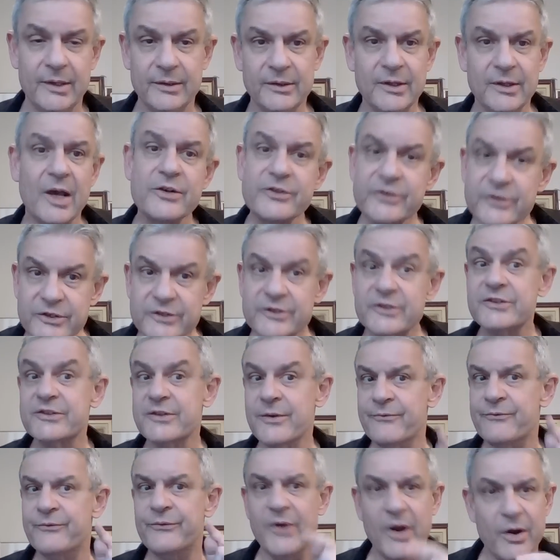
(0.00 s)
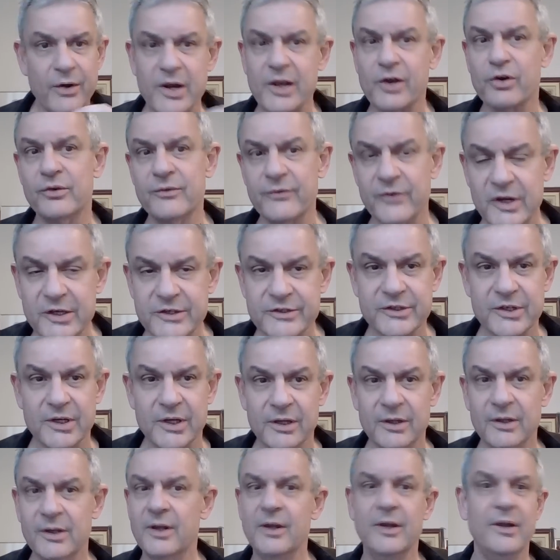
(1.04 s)
Narcissists are very
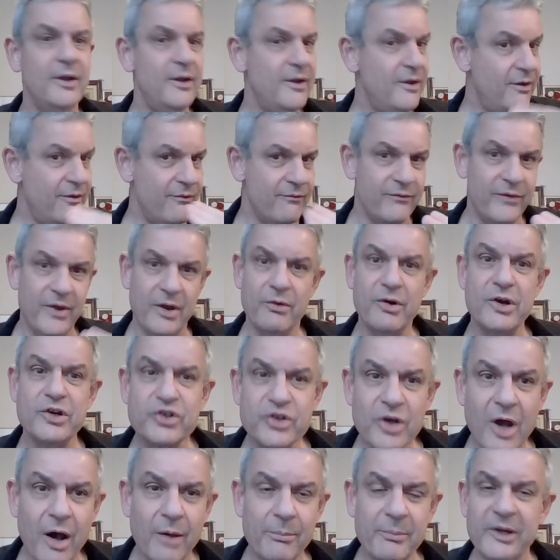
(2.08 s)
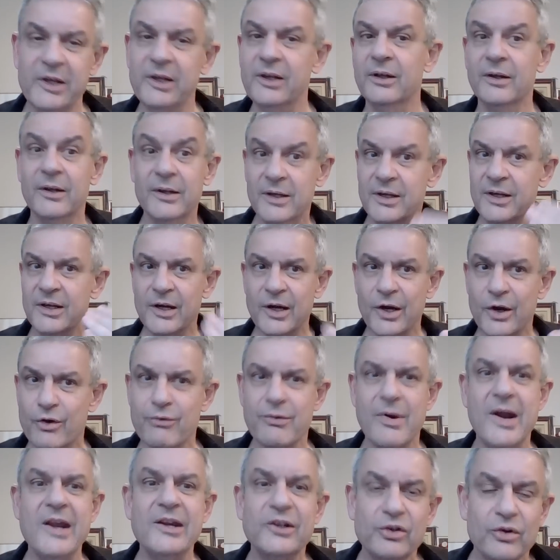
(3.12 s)
convincing very charming,
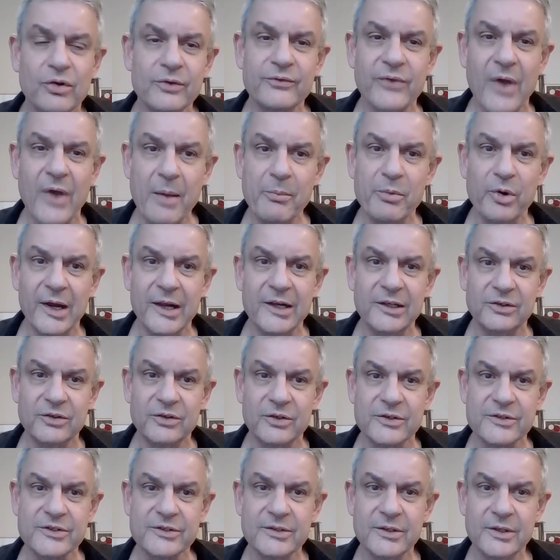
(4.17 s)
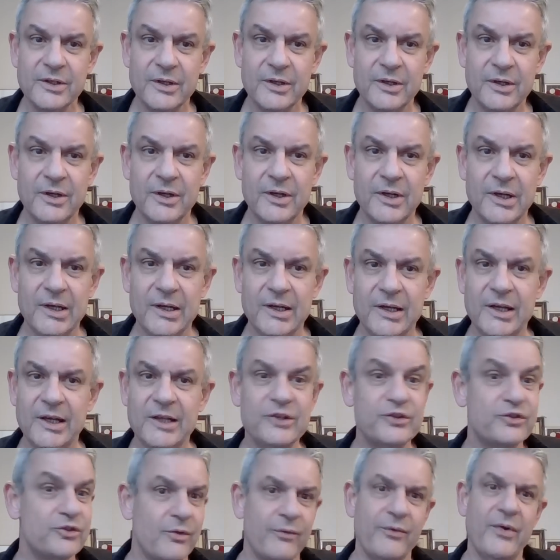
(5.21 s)
great confabulators.
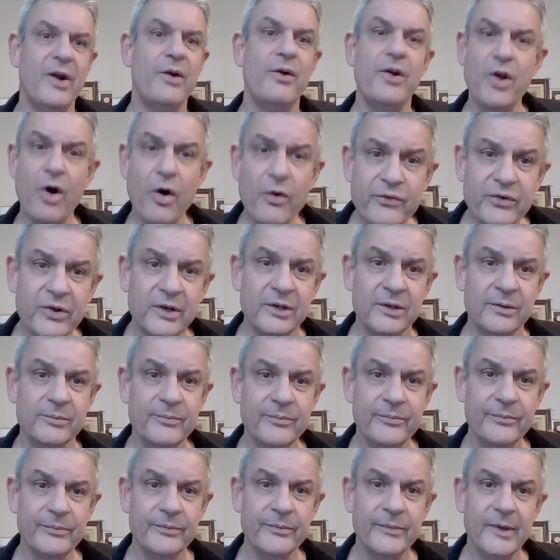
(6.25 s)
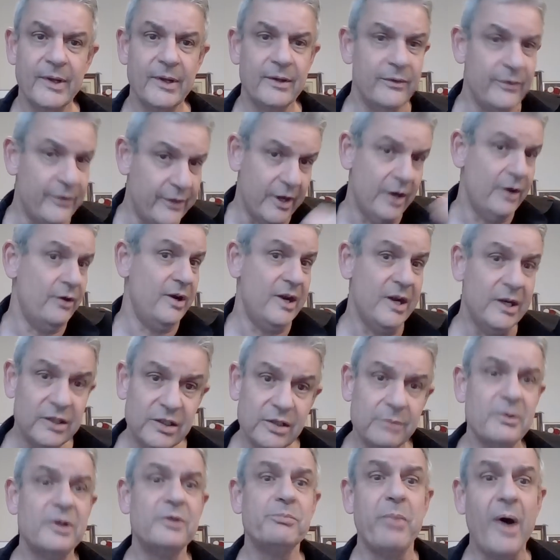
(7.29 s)
And so very often their
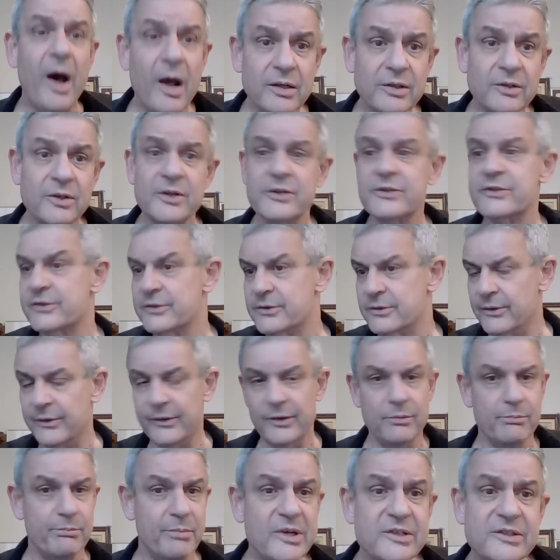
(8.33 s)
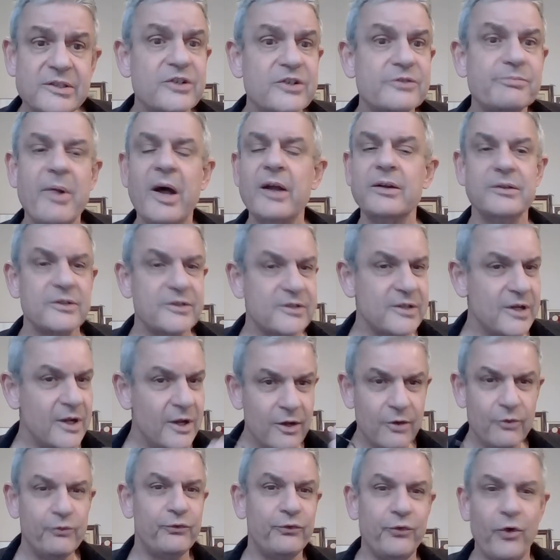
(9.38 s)
intimate partners, their business partners,
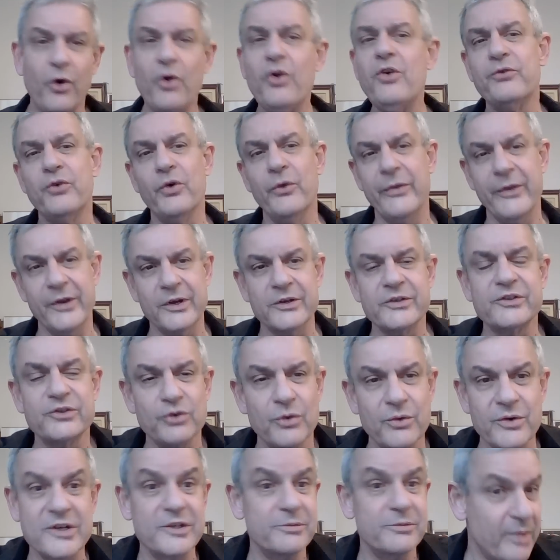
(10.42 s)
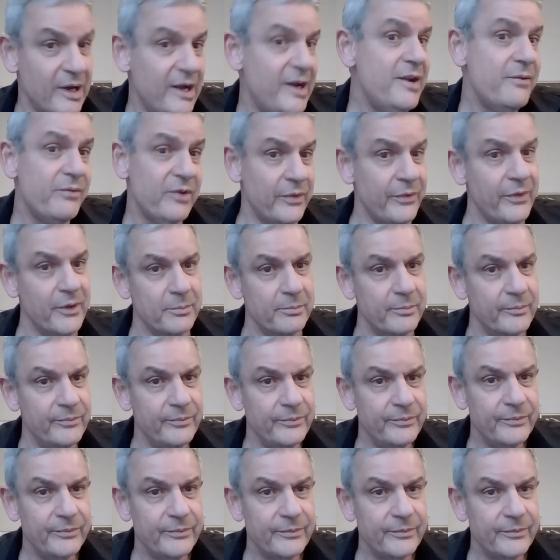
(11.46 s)
fall for their stories, believe in them,